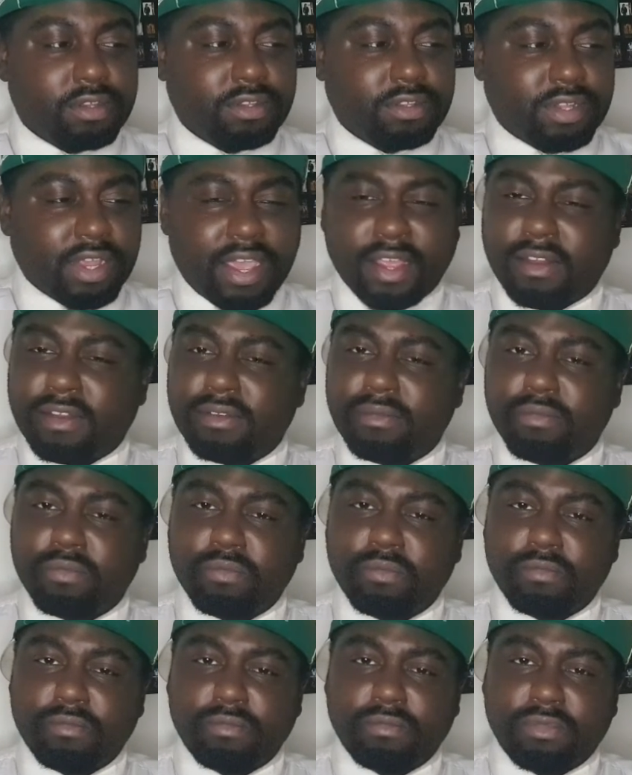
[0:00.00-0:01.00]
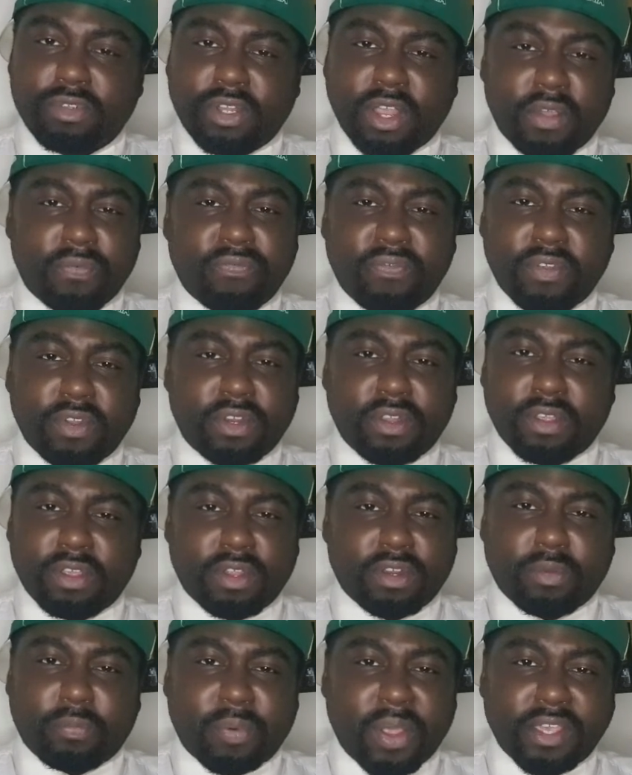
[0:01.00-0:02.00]
then
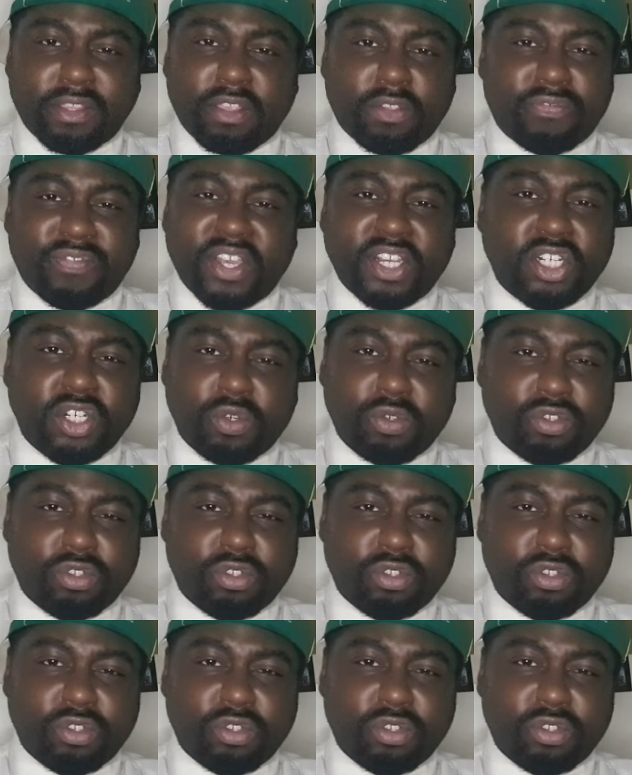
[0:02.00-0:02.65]
the place is fictional.